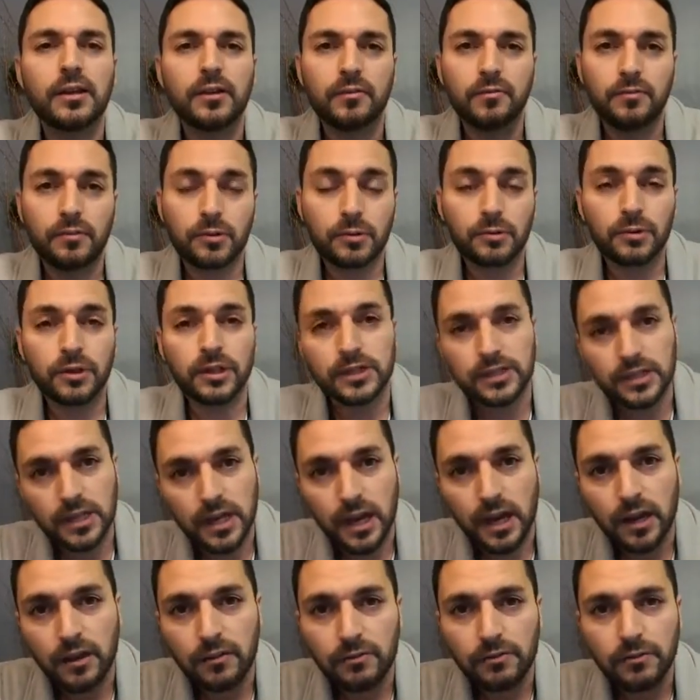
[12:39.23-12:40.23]
through this
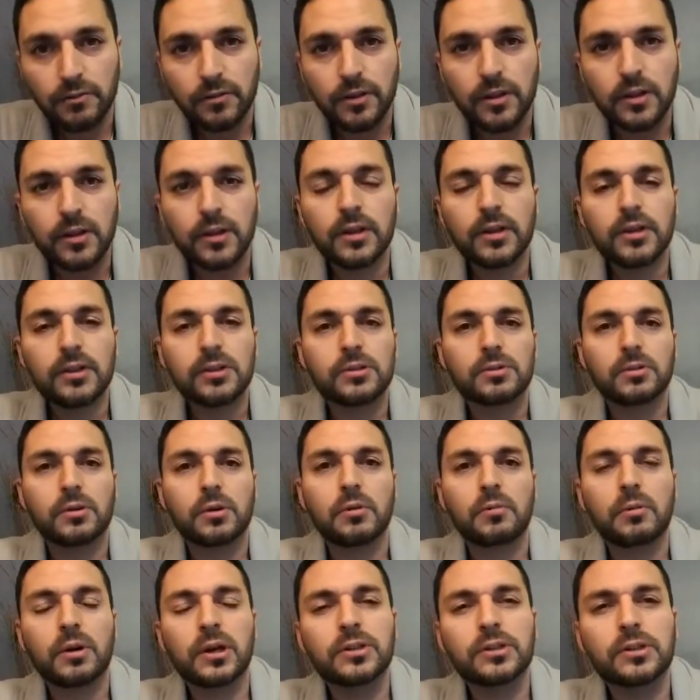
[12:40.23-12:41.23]
life. So I
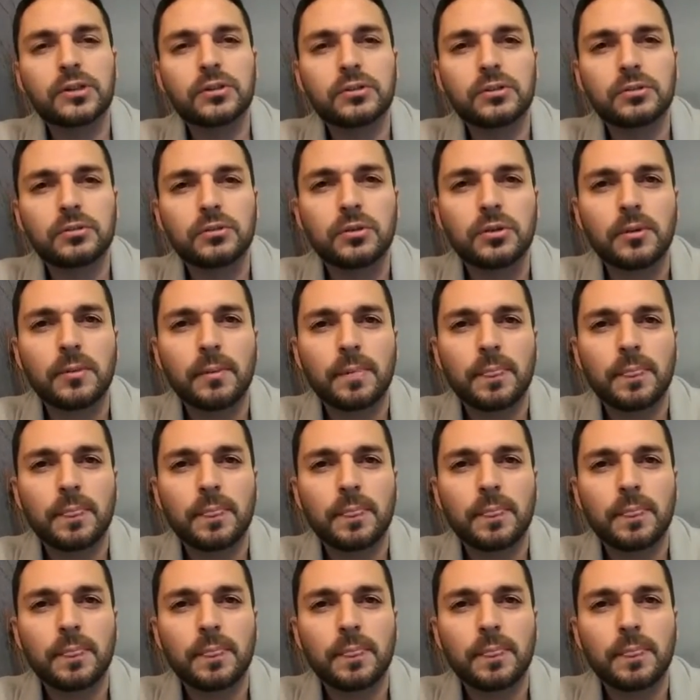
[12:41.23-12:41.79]
want you